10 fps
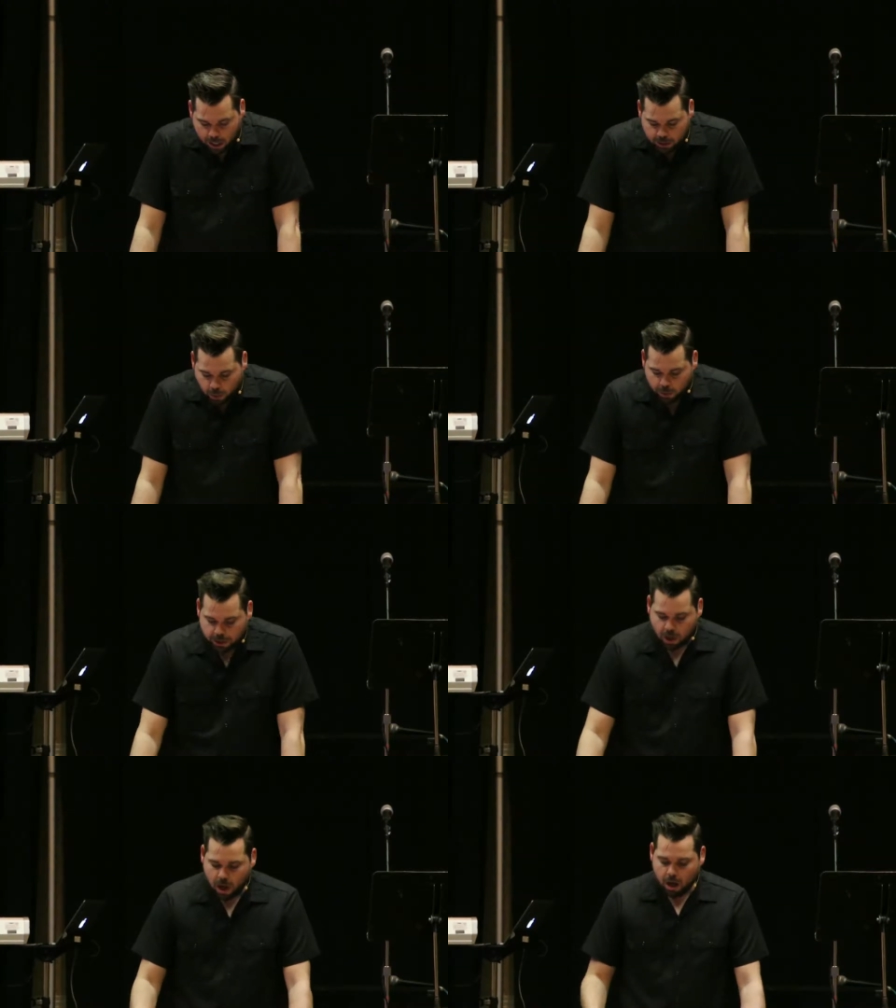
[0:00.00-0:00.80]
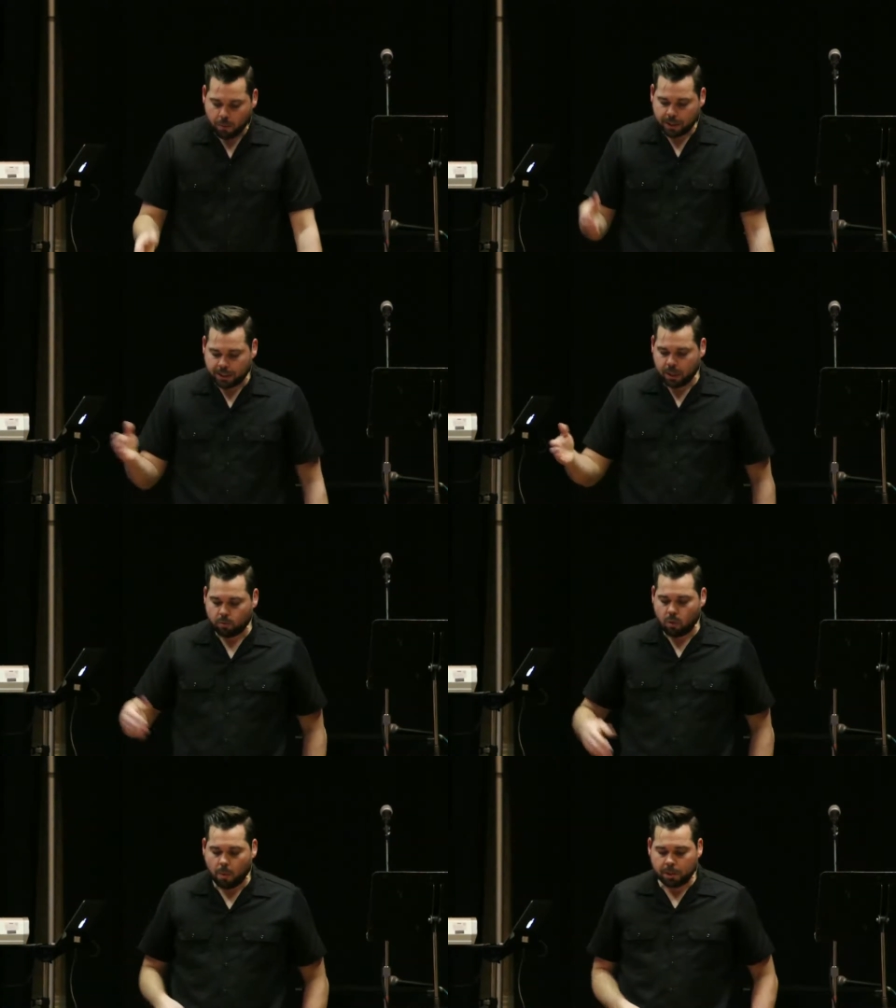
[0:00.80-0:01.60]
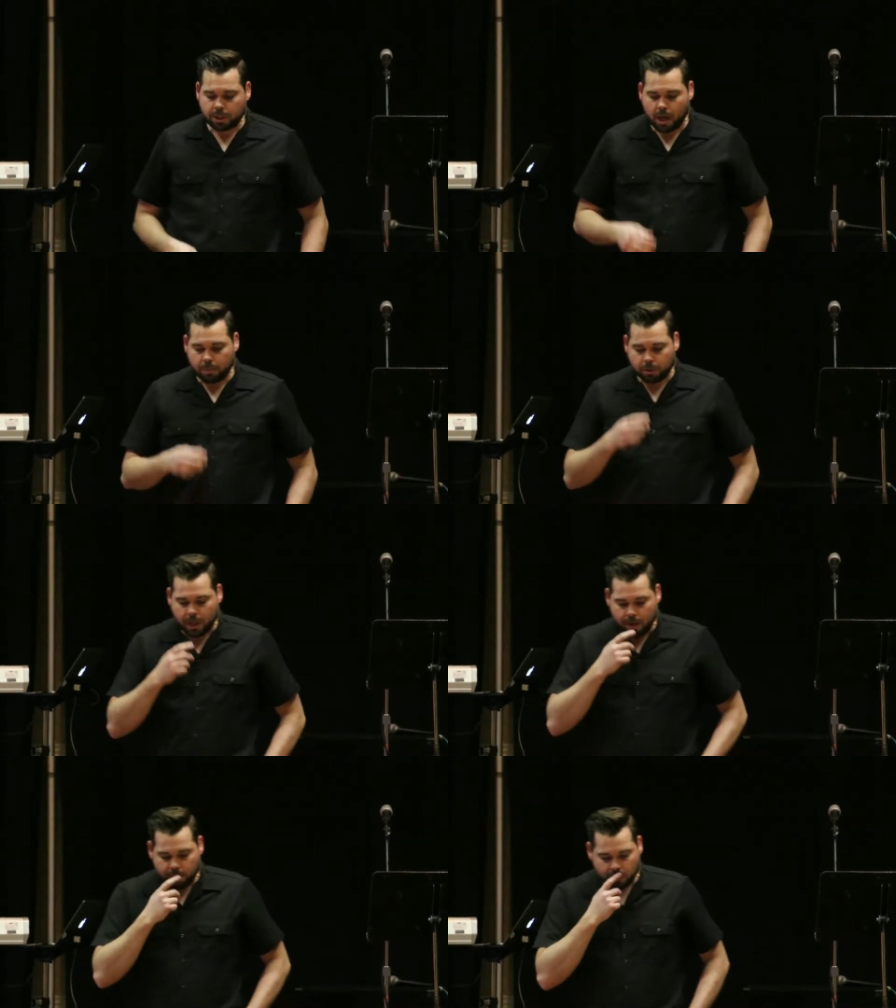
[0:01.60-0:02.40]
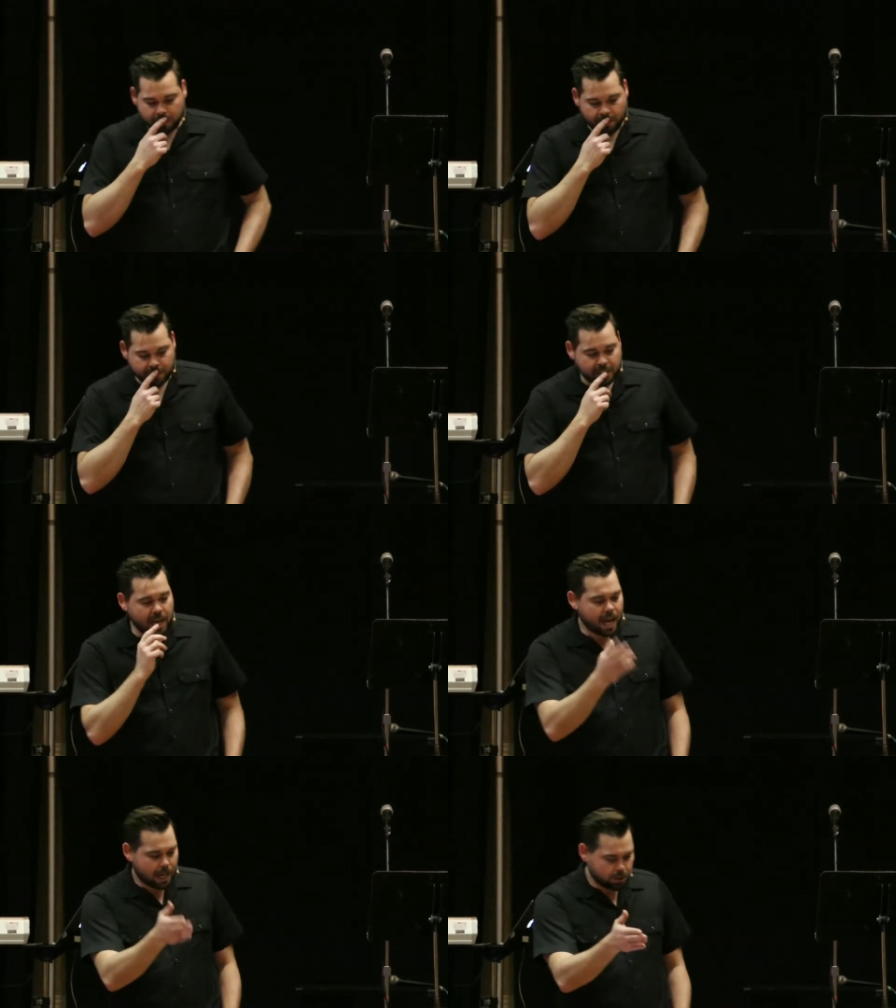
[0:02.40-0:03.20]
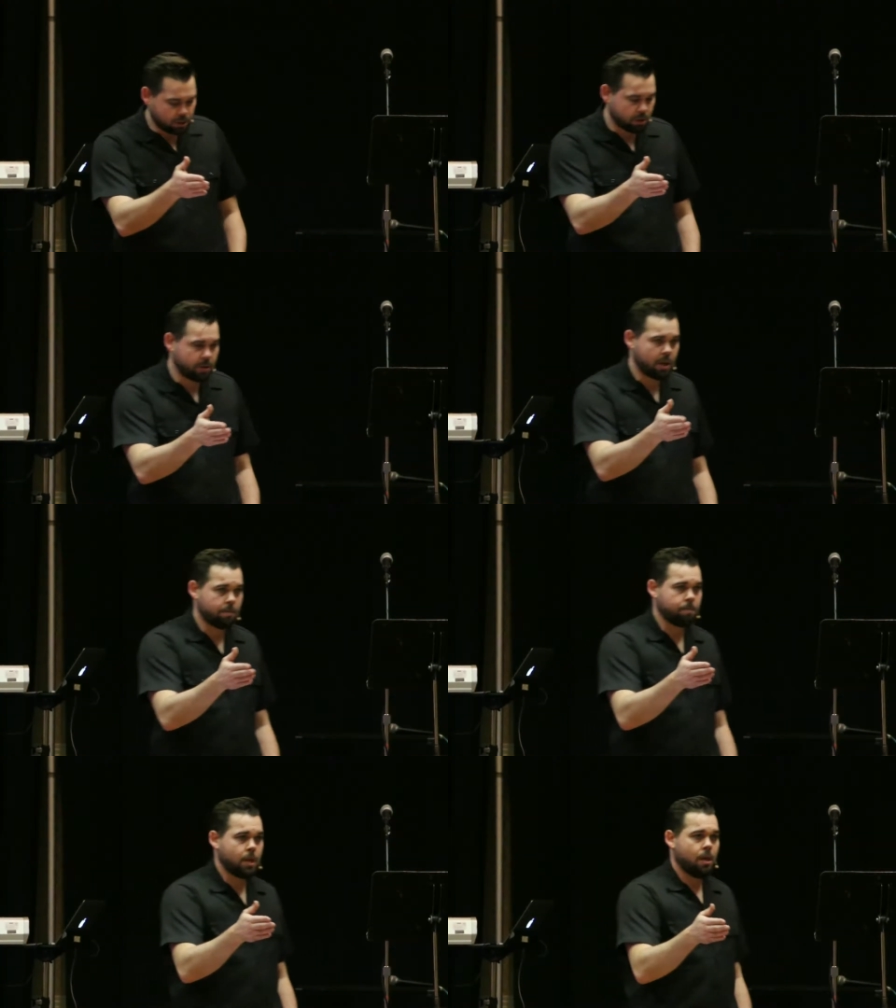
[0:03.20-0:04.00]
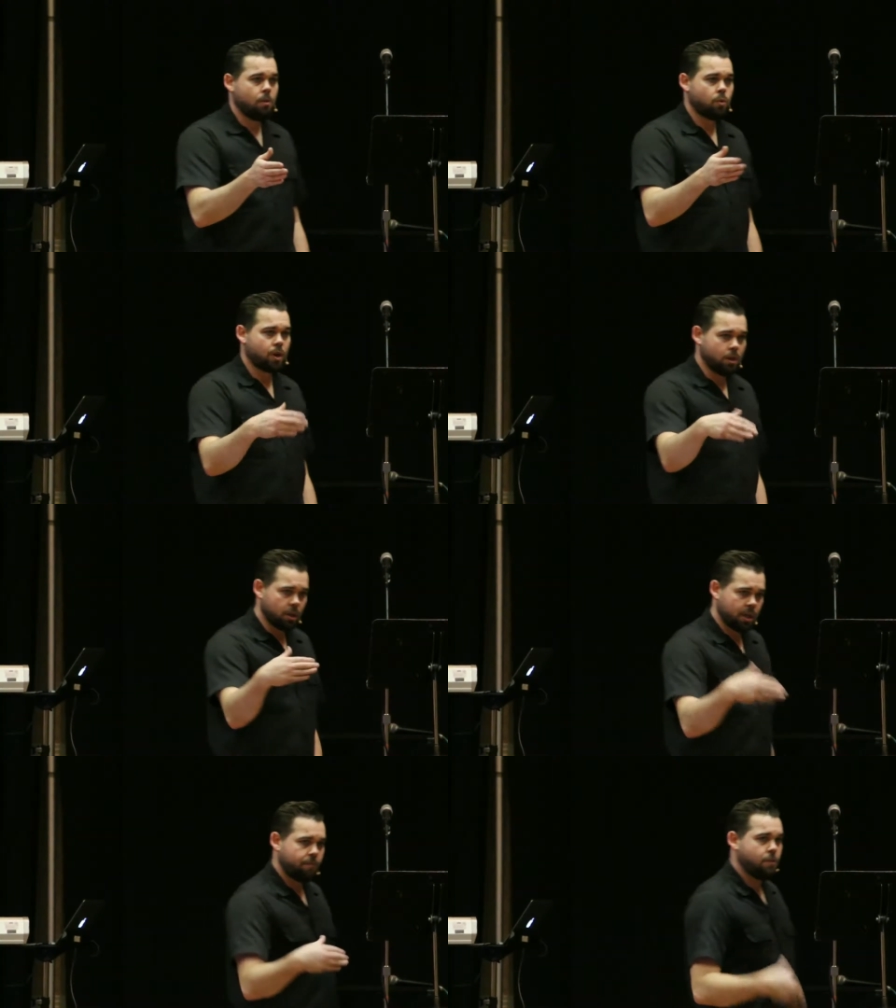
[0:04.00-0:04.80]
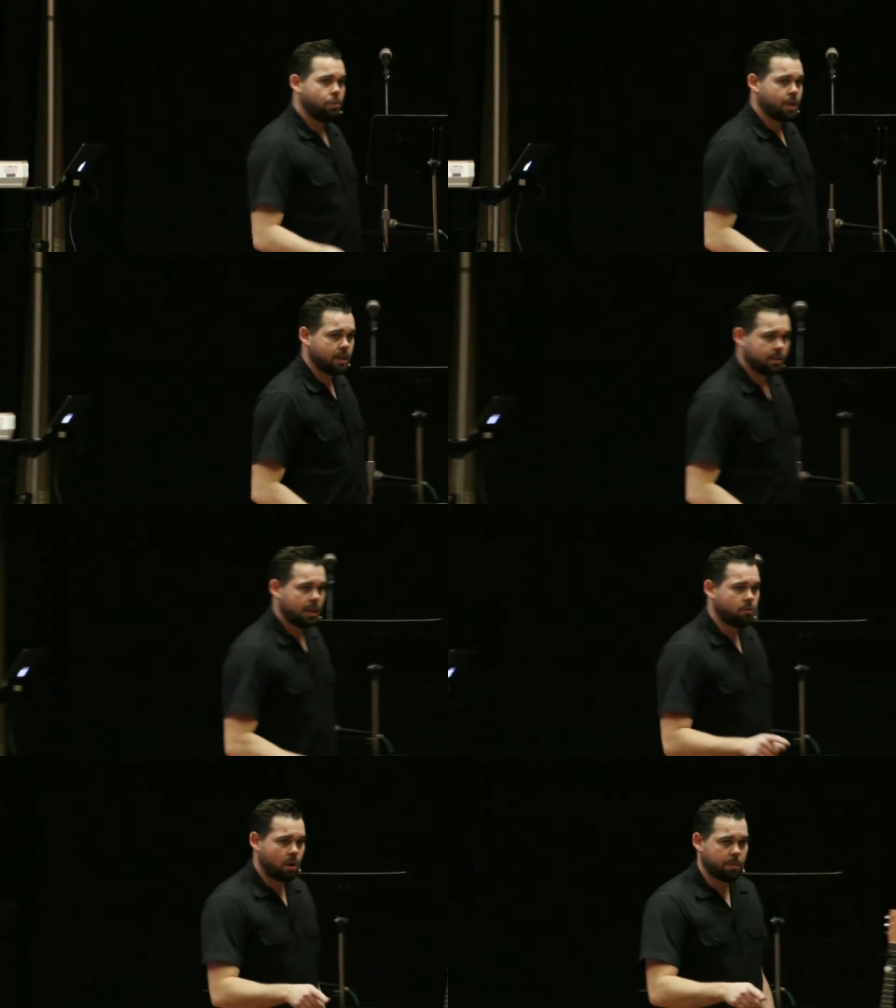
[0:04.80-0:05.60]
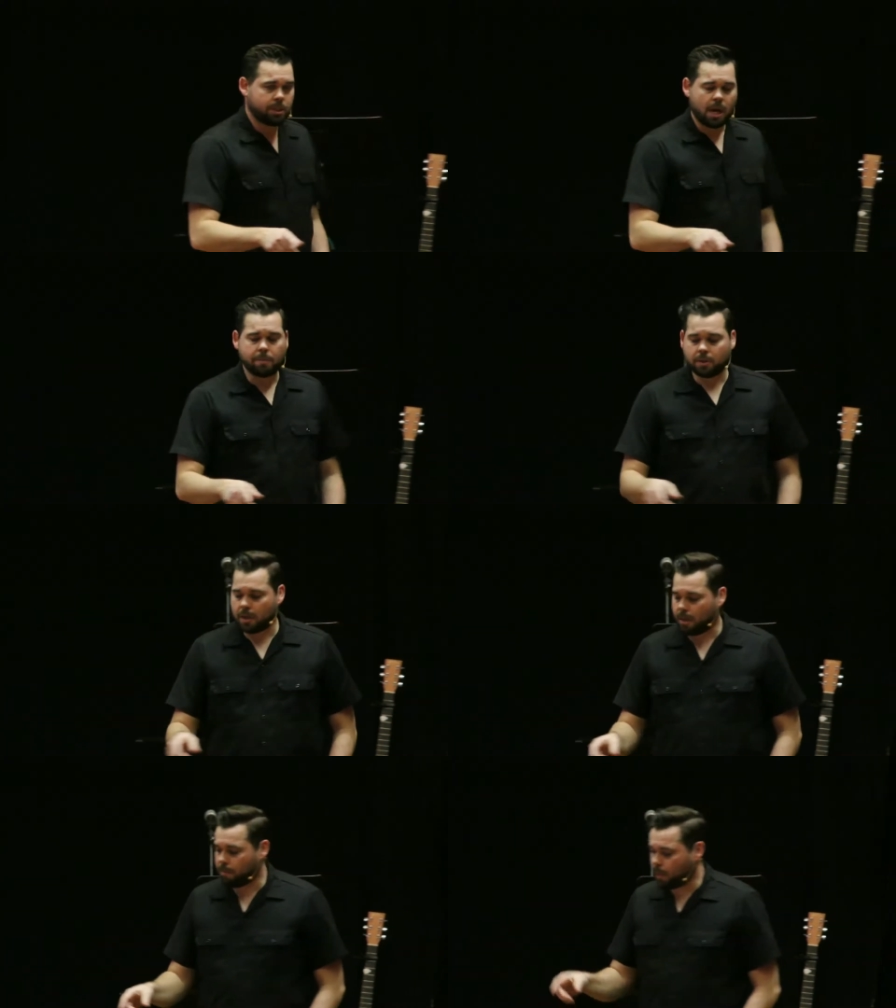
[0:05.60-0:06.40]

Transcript: And so we saw we see in Romans chapter 10 verse 17. I had you turn there. We're going to look at a few things in Romans chapter 10.